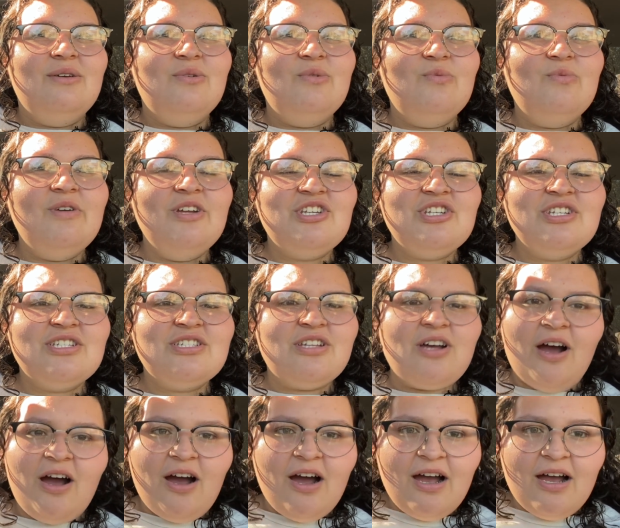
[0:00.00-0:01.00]
We just
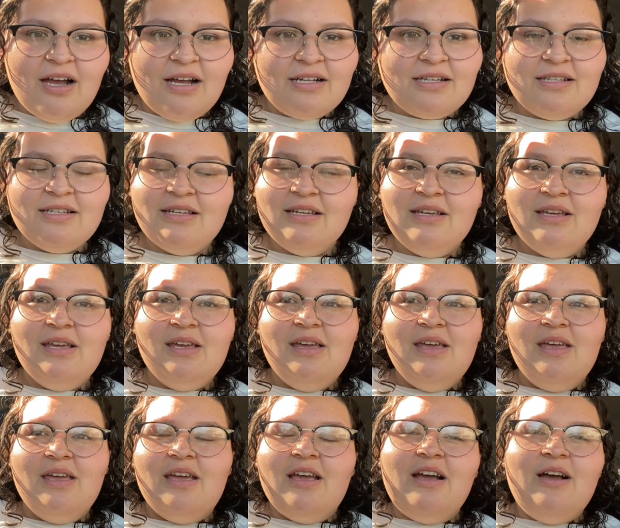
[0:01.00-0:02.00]
talked.
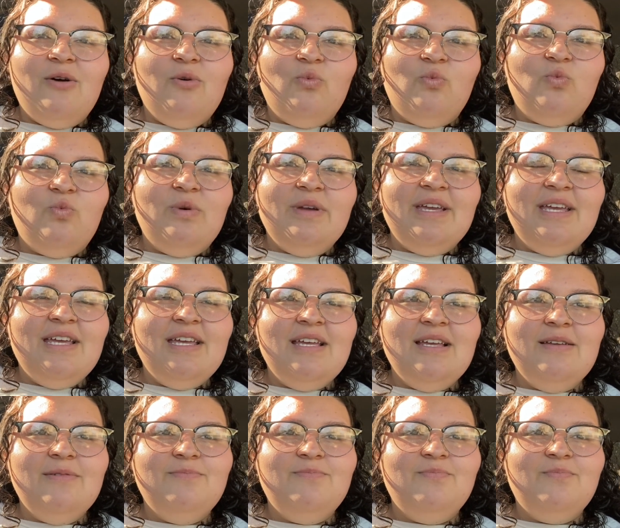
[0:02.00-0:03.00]

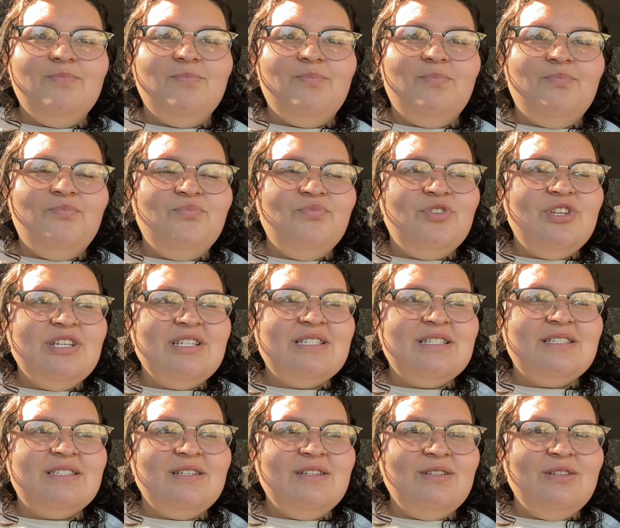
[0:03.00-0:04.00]
We
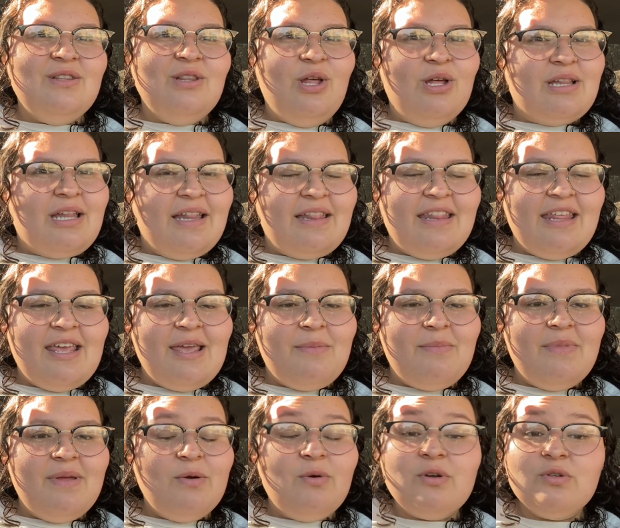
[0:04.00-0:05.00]
just looked at them
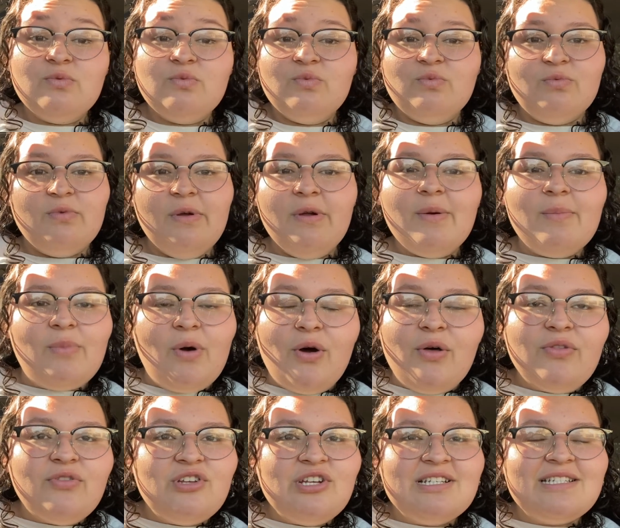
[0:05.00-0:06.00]
because we were
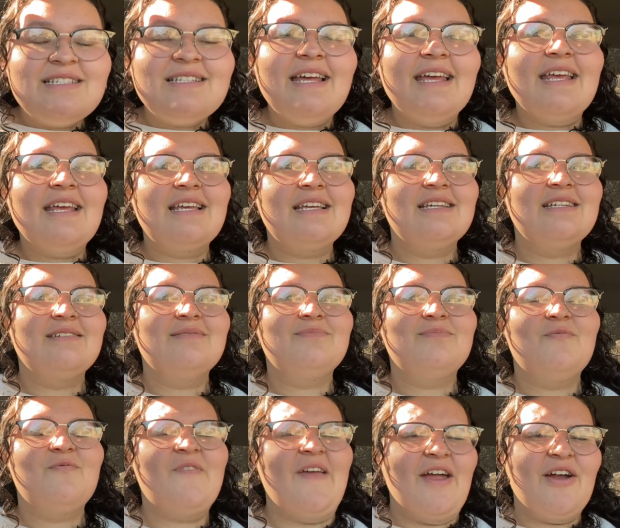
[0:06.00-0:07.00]
both just like
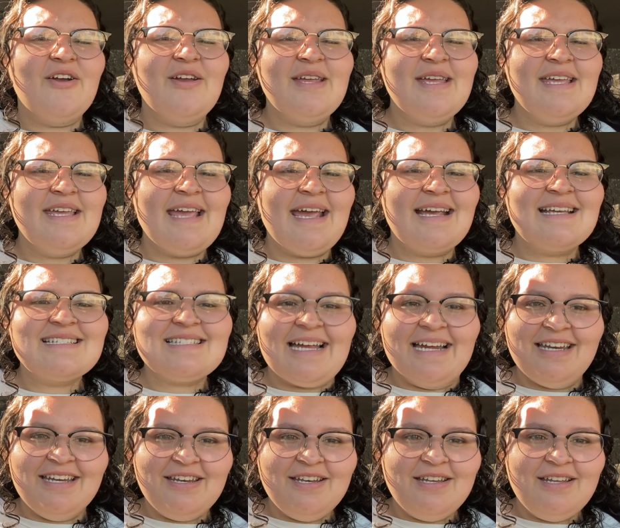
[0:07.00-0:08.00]
very
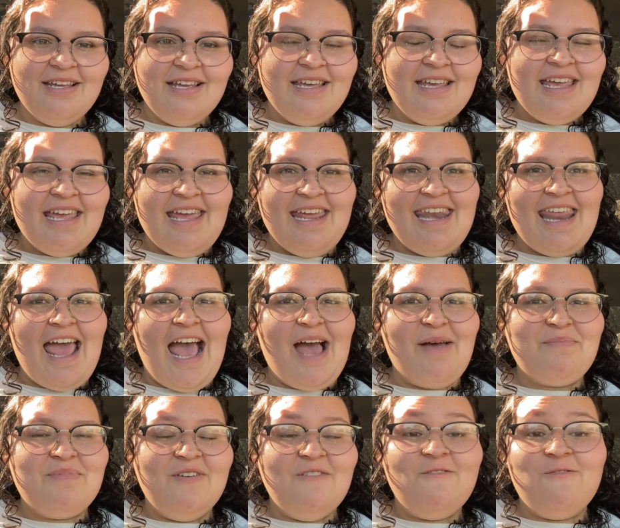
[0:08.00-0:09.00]
excited and
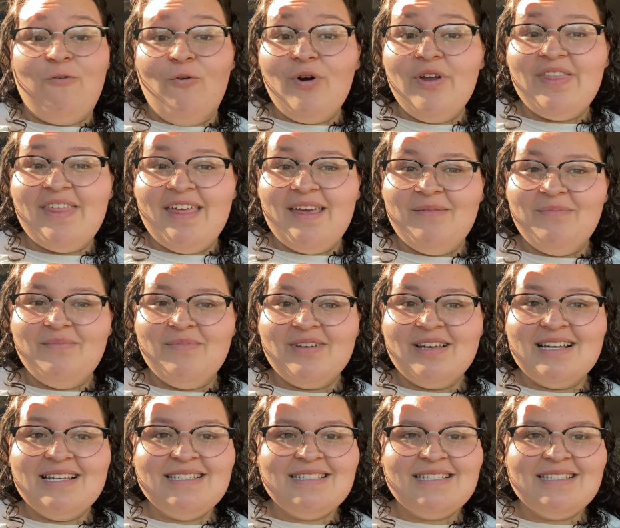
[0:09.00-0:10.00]
happy for them
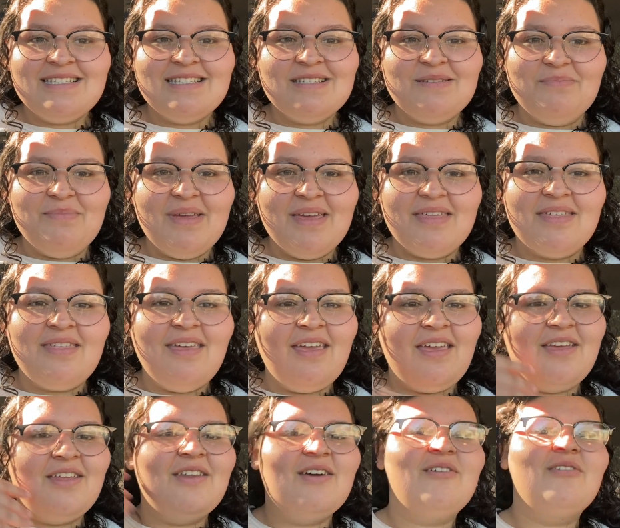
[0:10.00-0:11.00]
because it's a big thing,
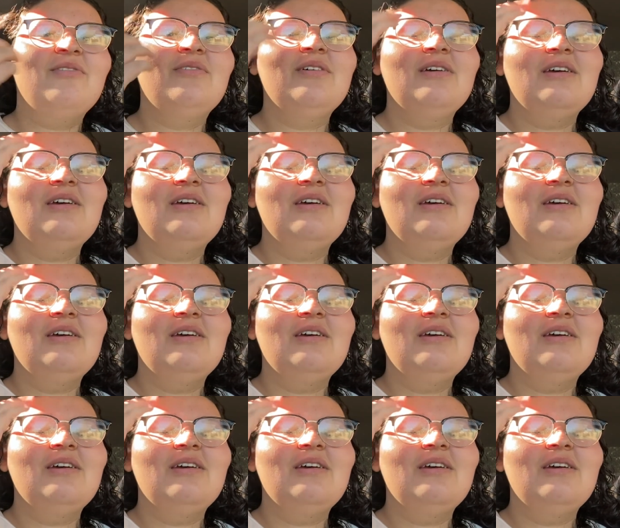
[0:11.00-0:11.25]
you know?